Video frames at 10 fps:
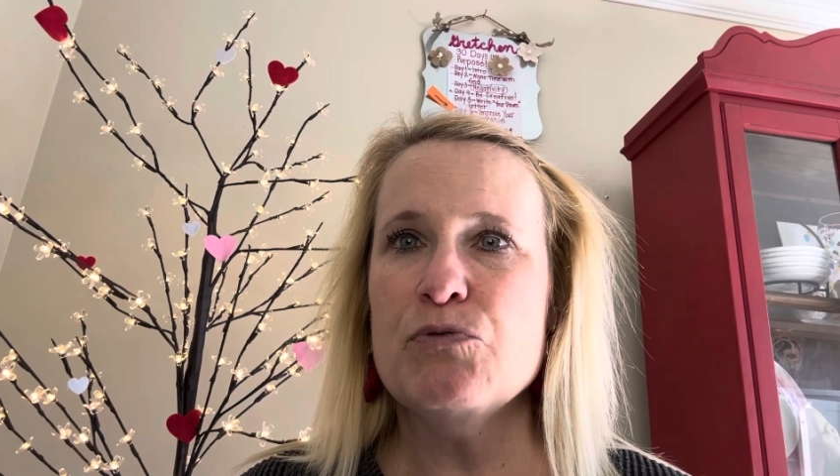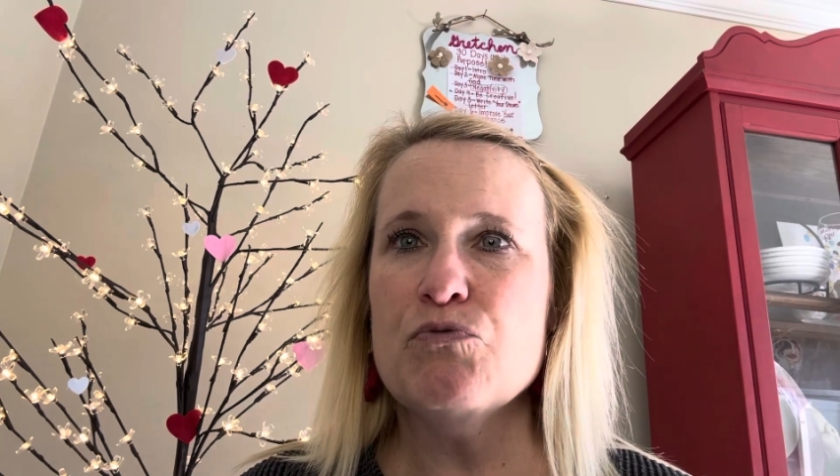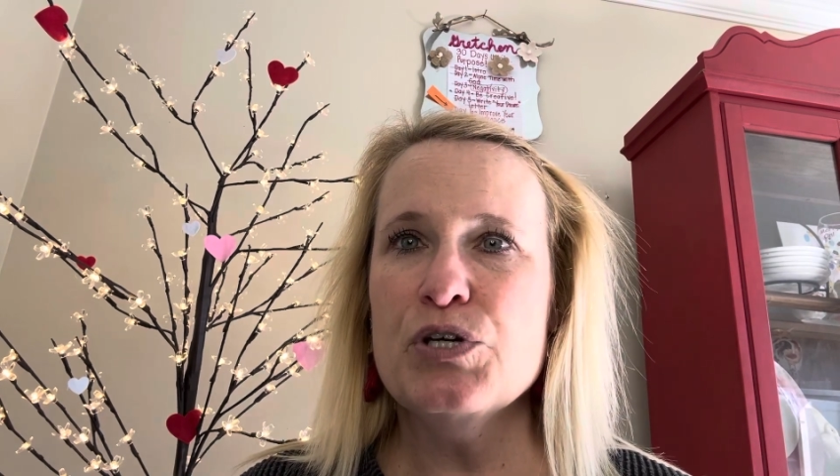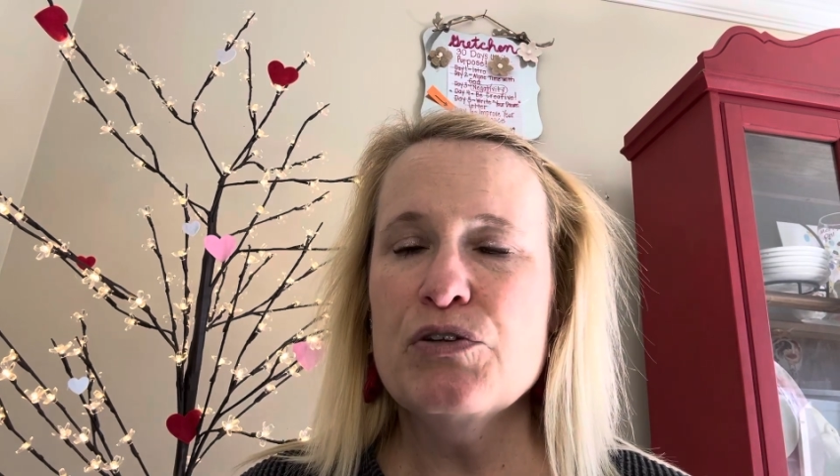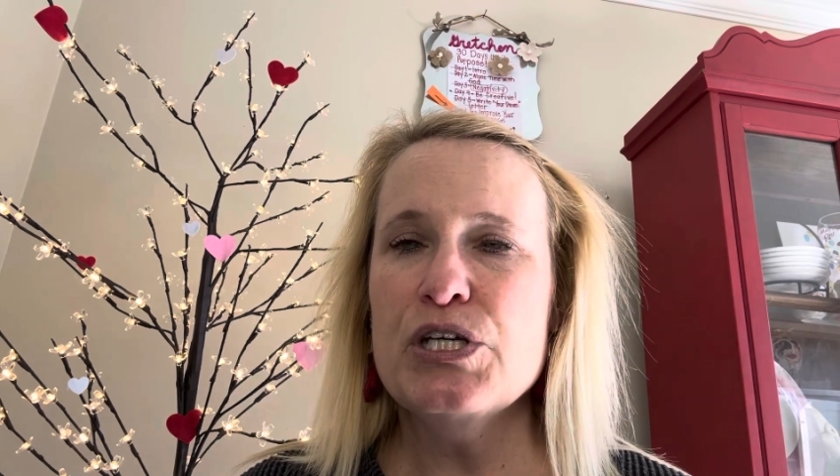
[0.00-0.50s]

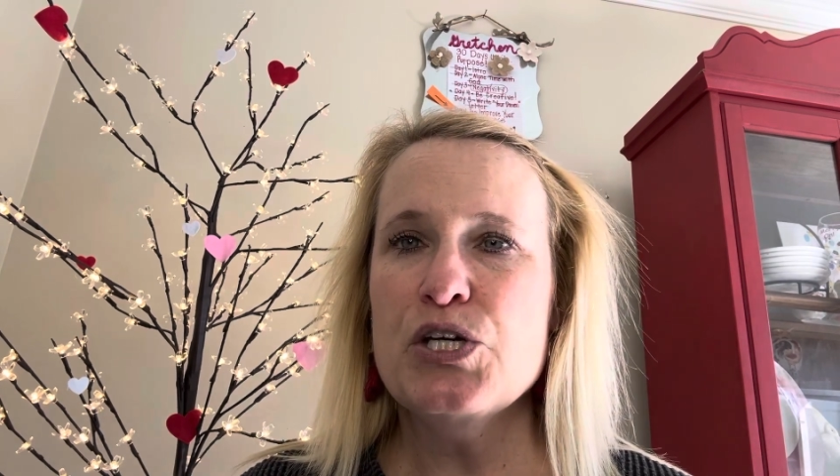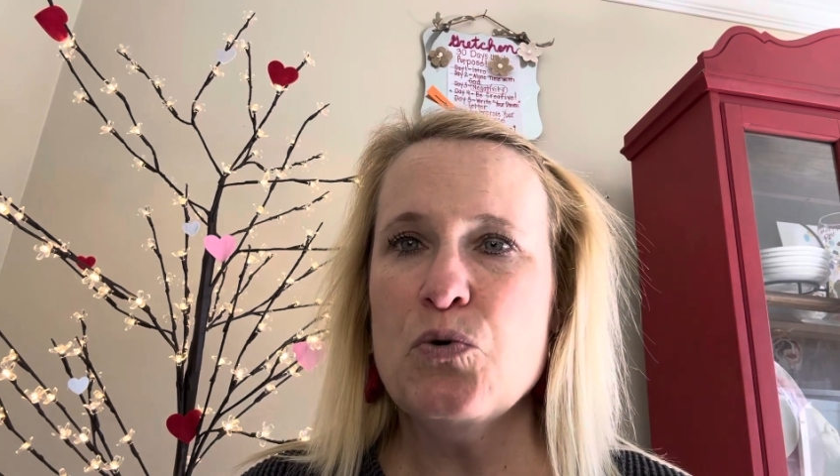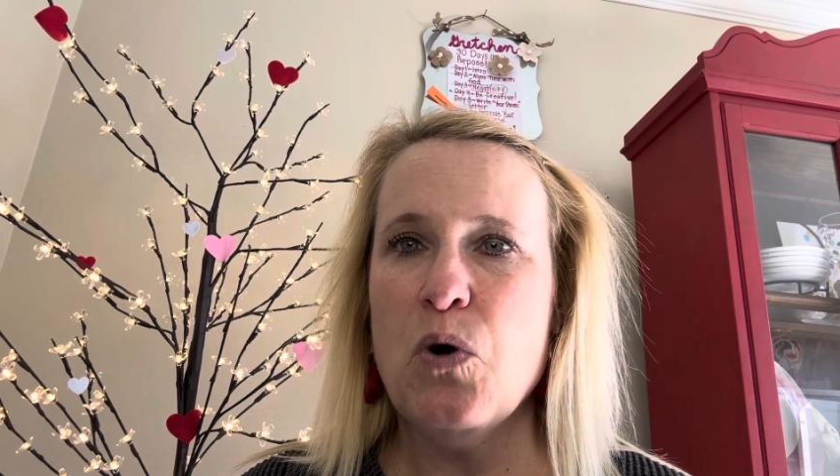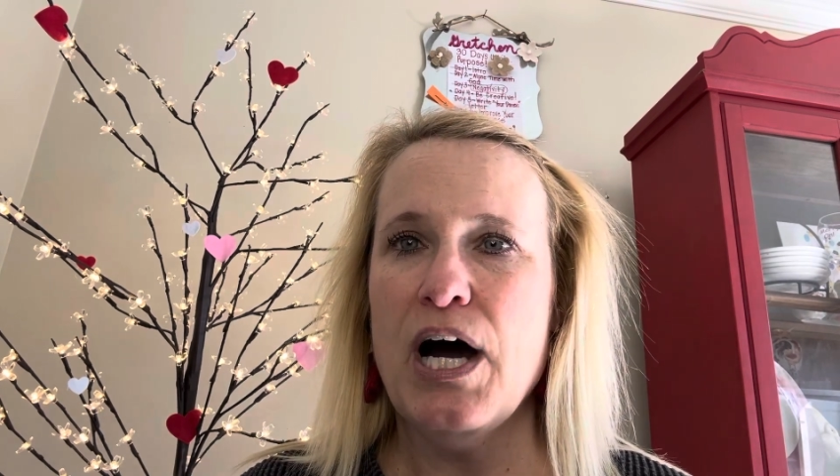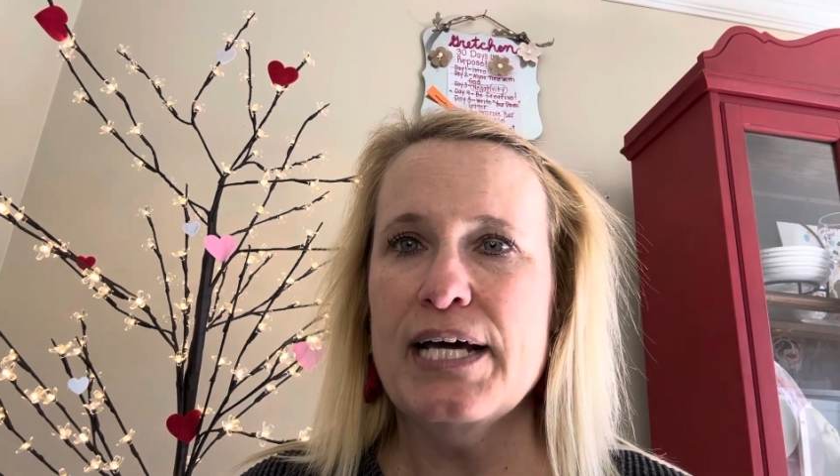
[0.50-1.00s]
really
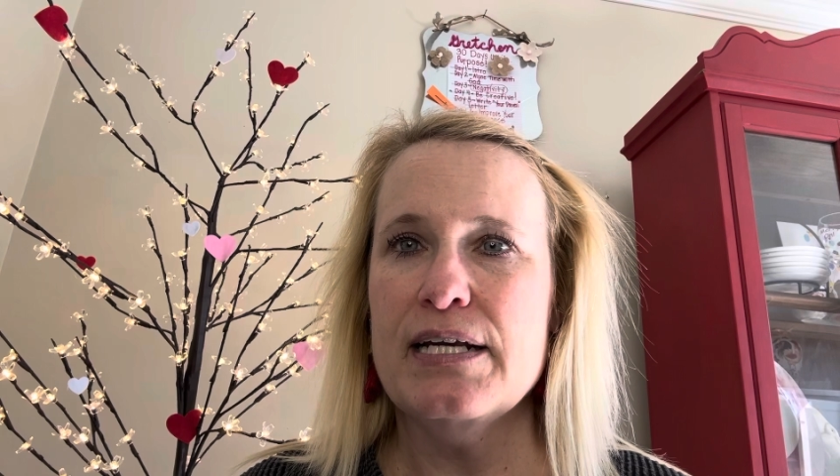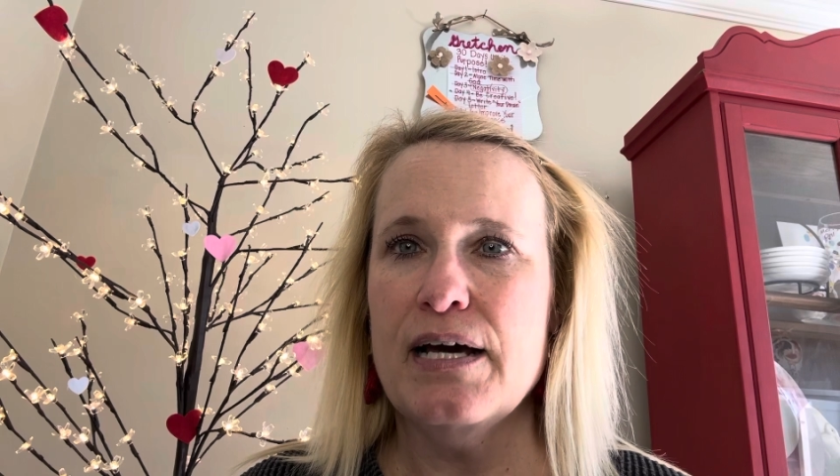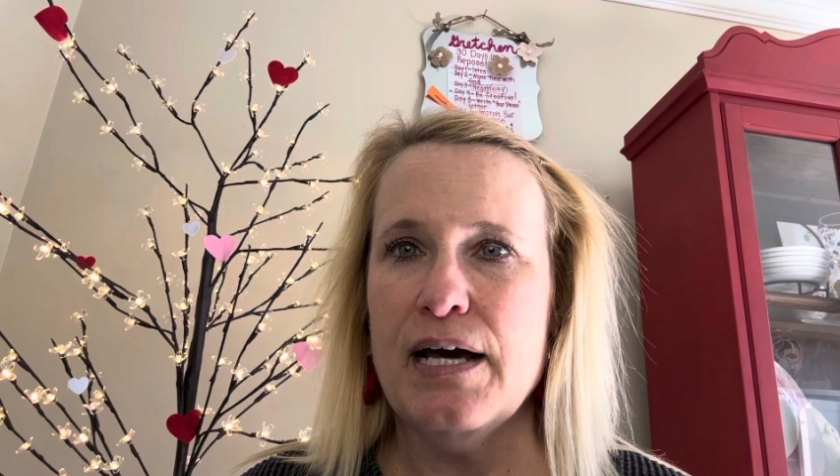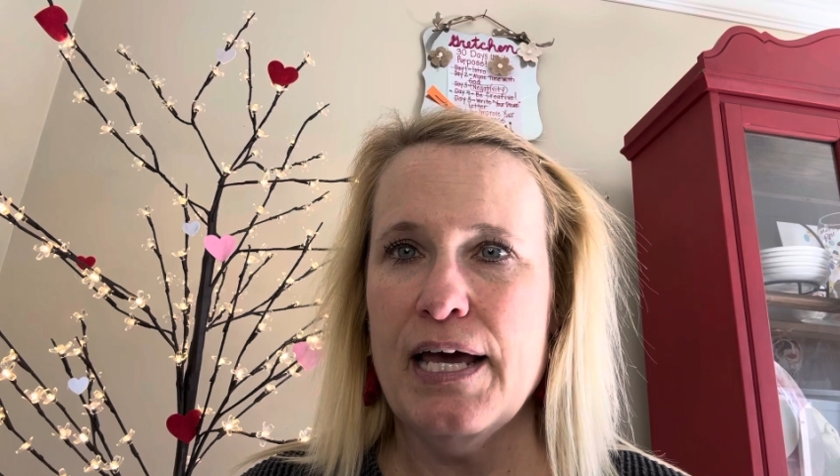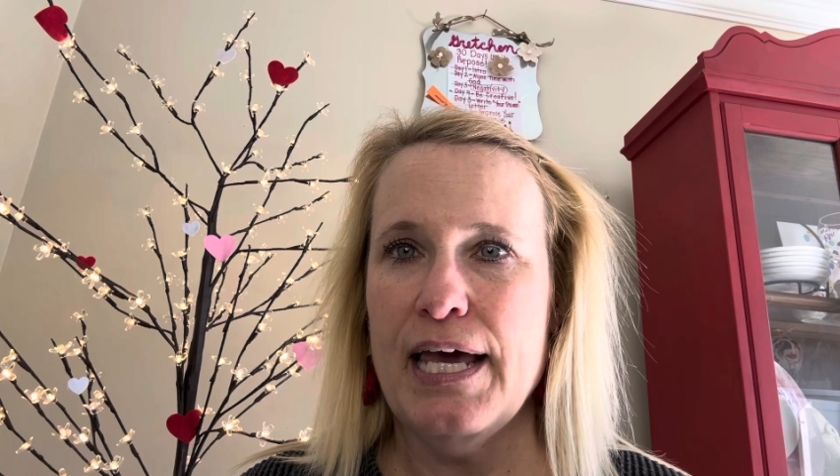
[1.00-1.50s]
quite
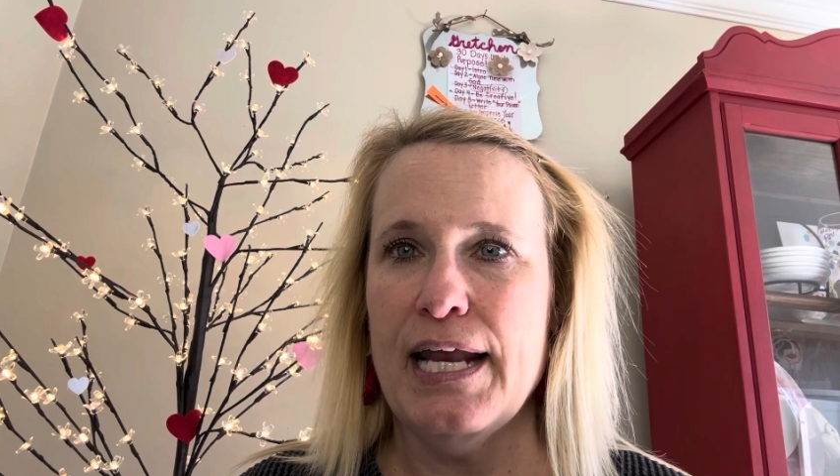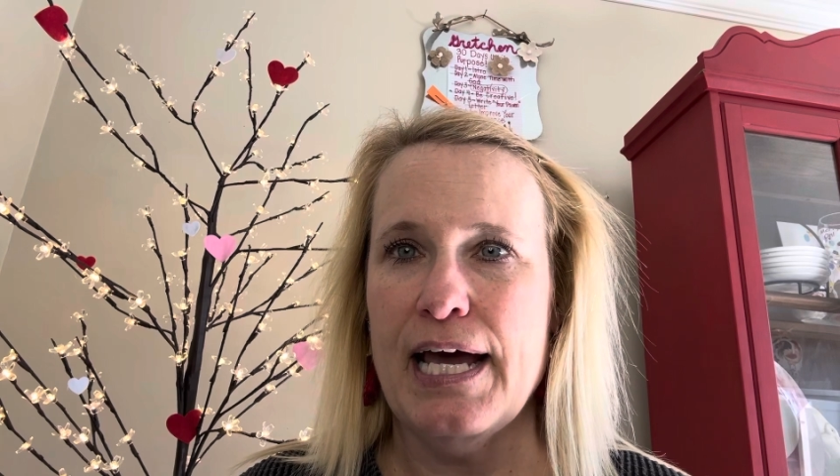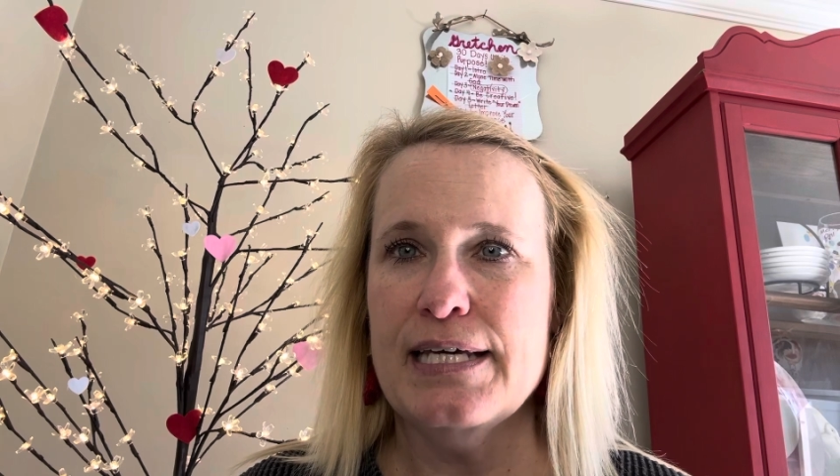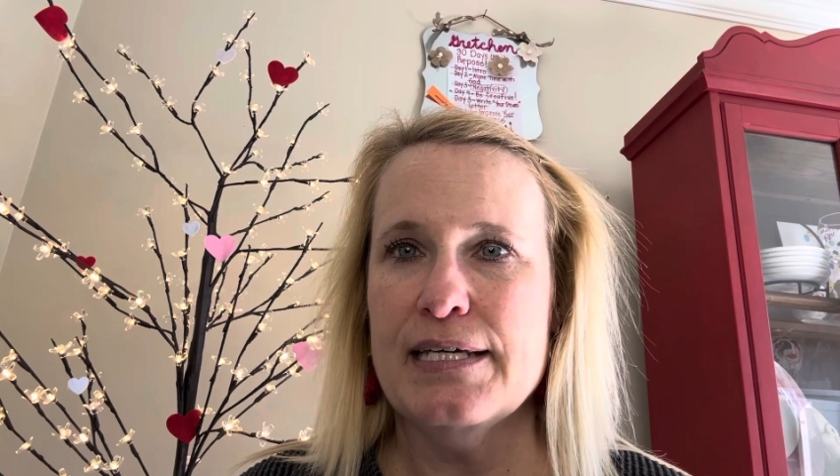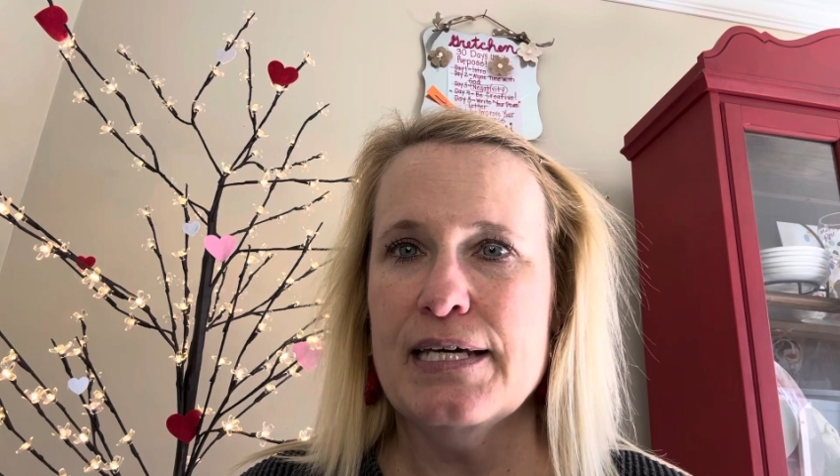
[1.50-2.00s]
a
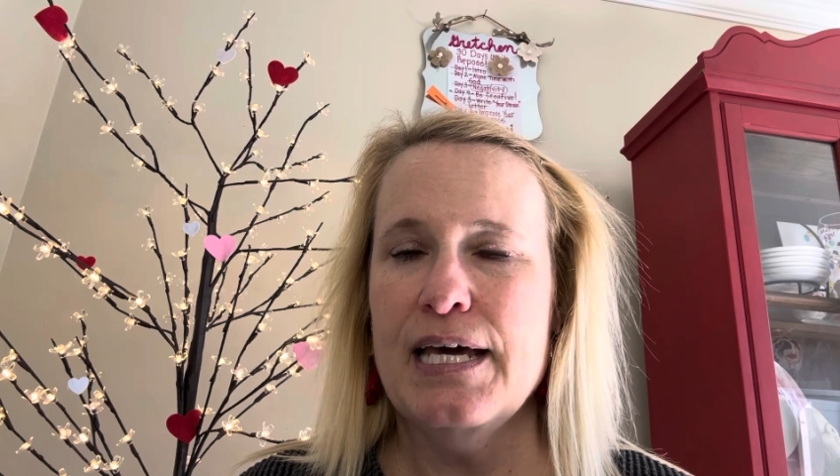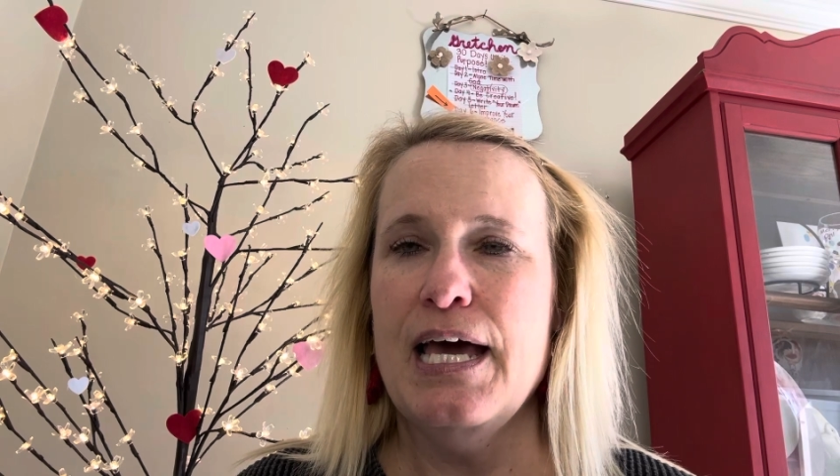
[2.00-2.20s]
headache.